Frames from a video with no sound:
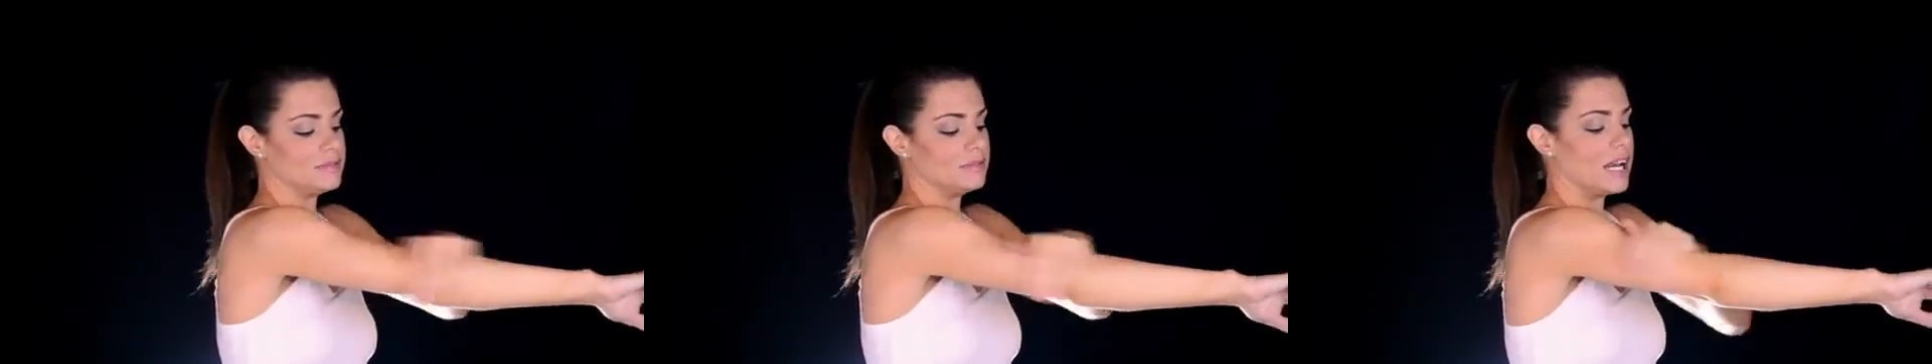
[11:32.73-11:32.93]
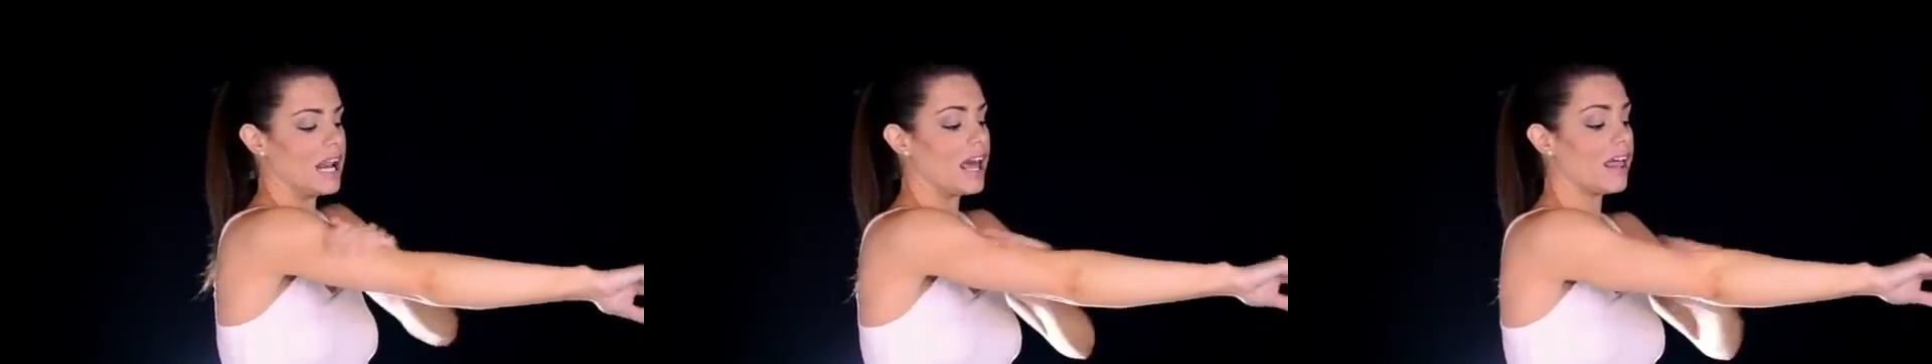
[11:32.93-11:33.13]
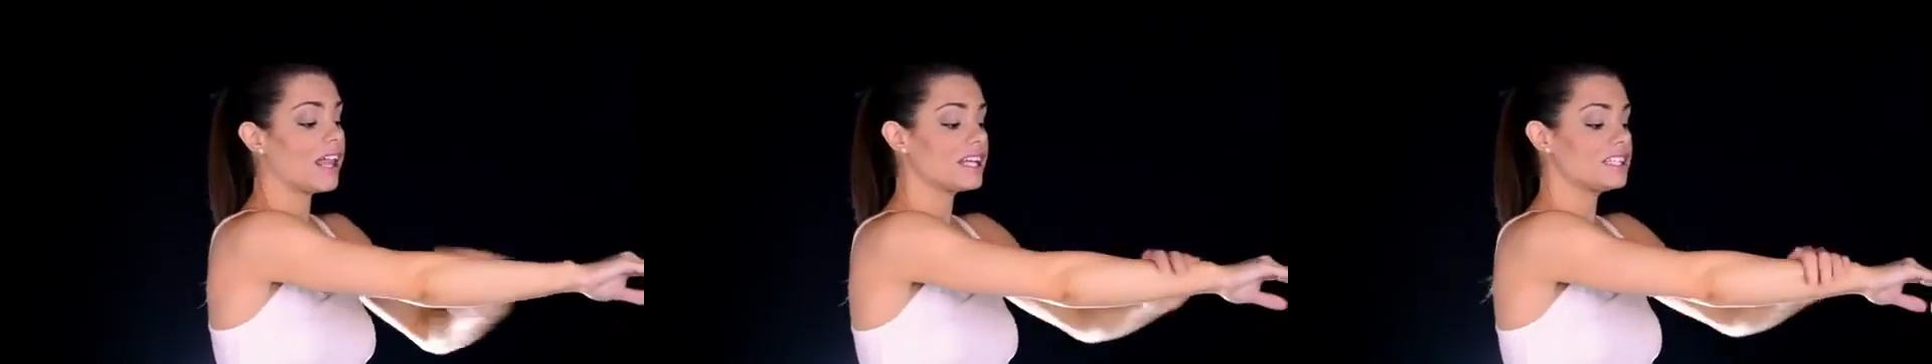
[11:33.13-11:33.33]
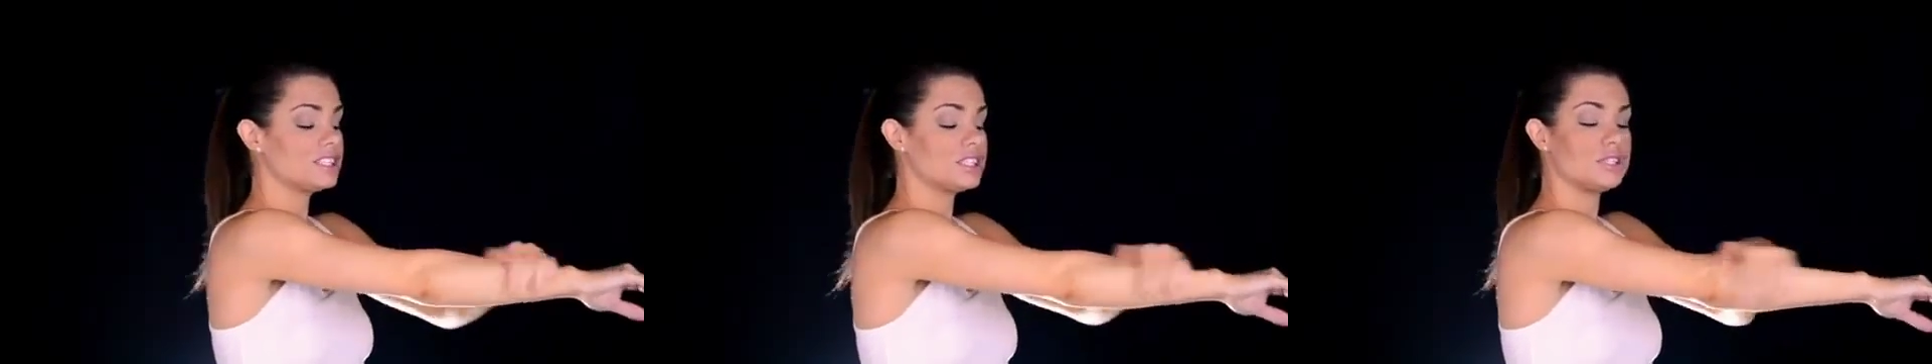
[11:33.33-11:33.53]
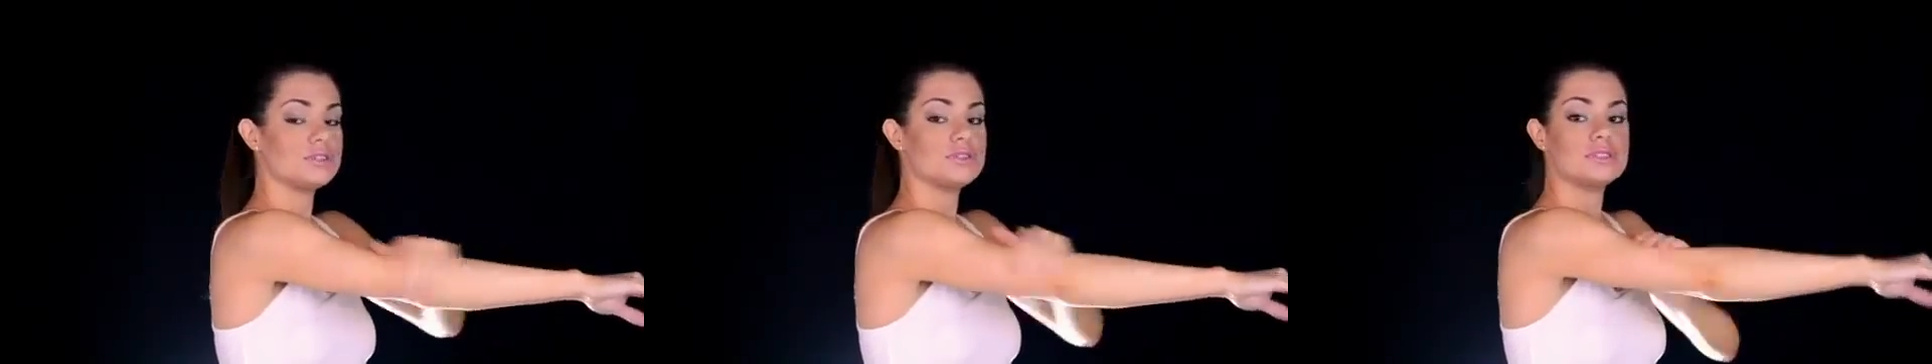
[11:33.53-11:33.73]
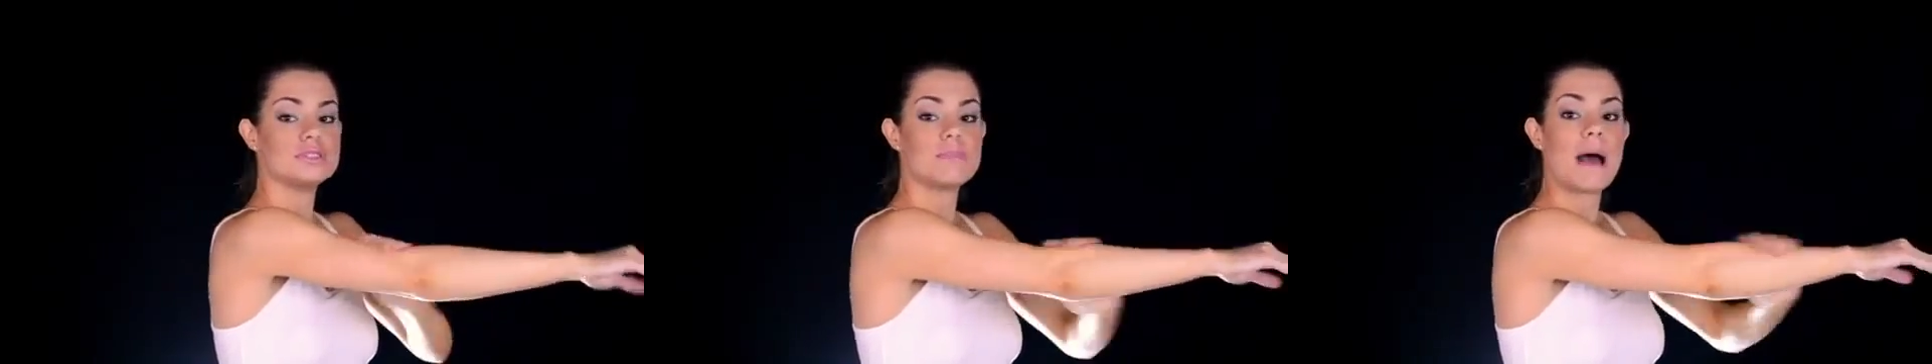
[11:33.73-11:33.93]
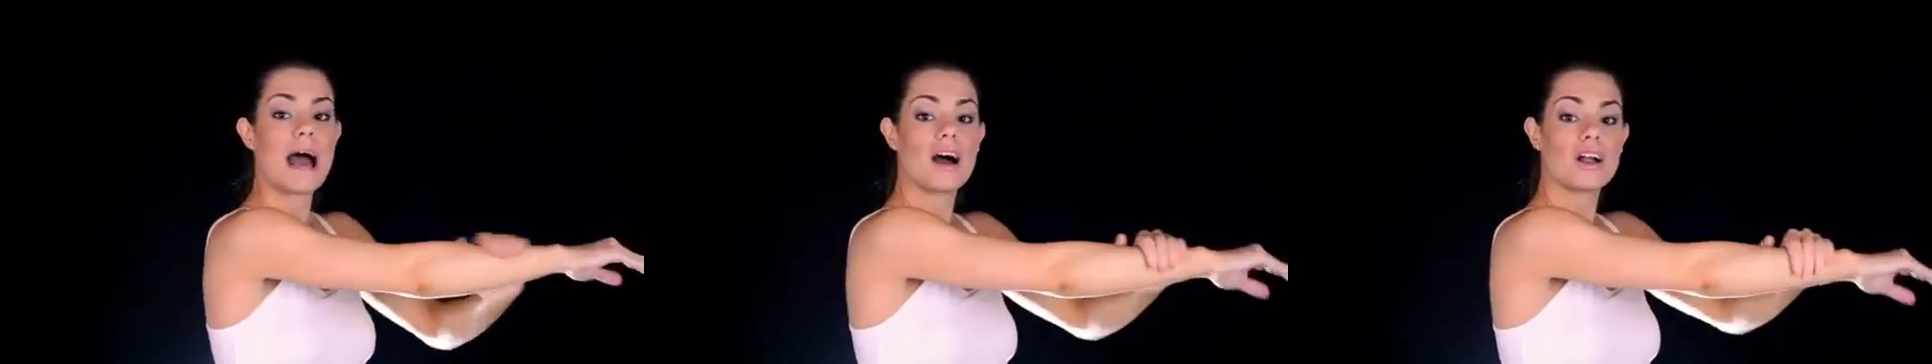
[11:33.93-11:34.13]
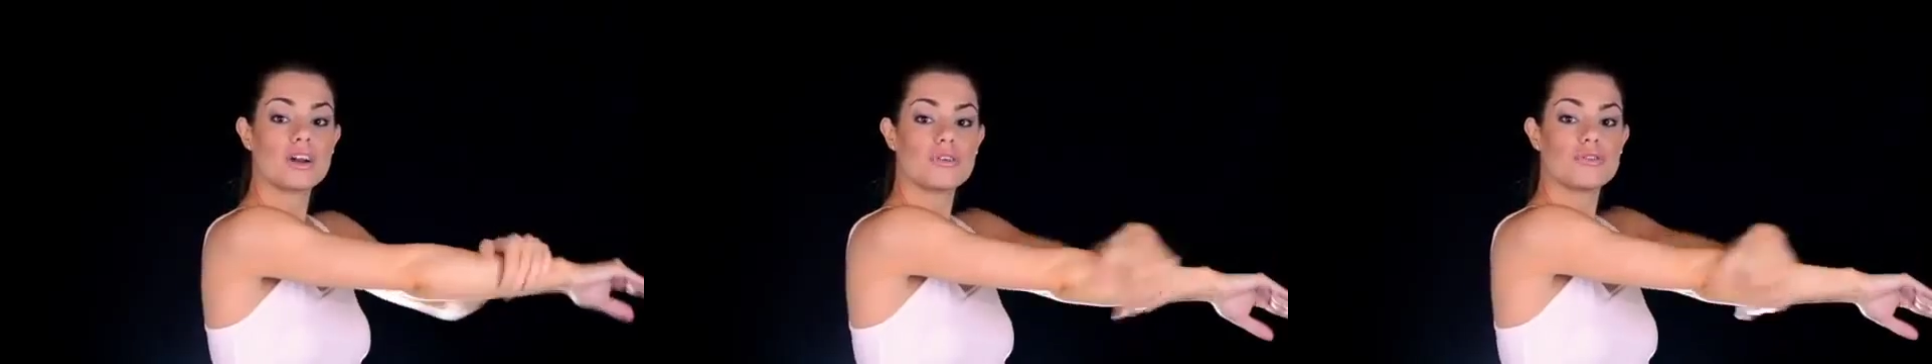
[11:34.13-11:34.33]
And I like to use
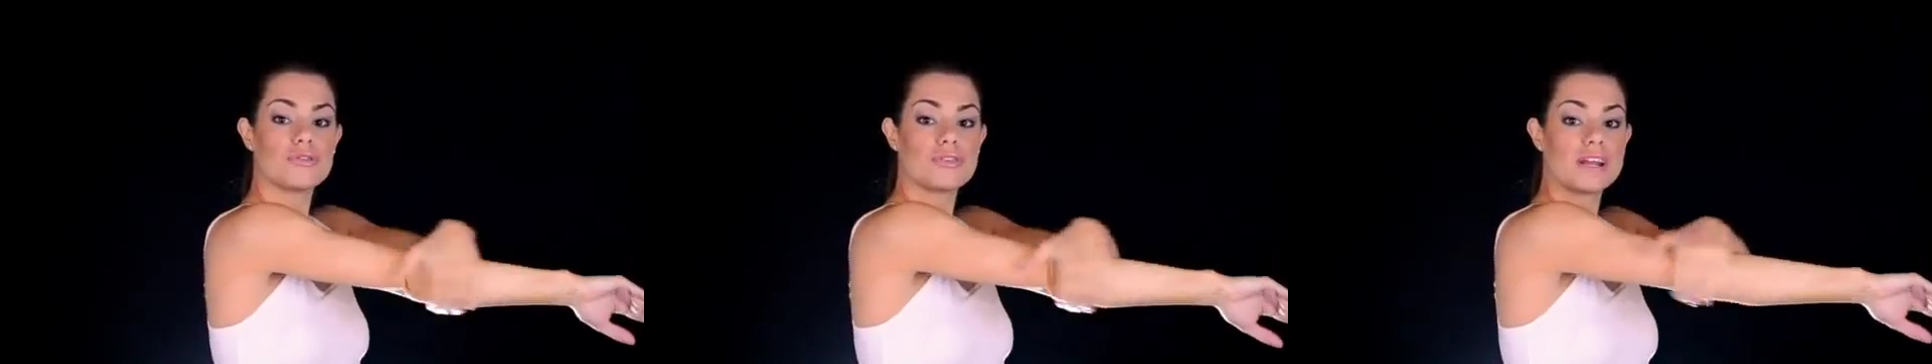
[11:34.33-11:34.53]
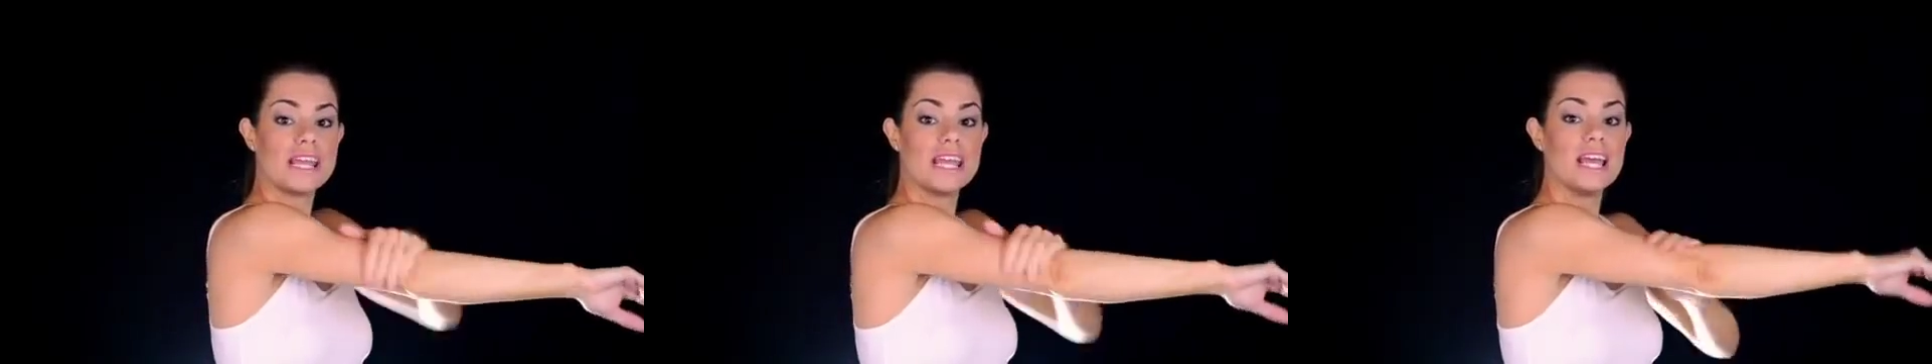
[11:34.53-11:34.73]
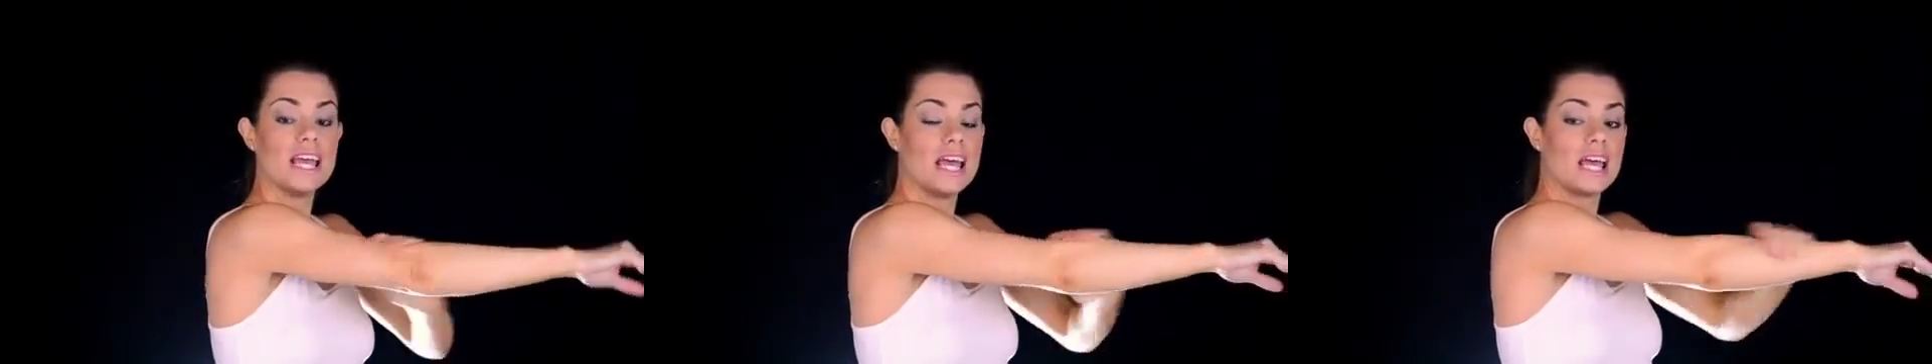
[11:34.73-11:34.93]
powder-free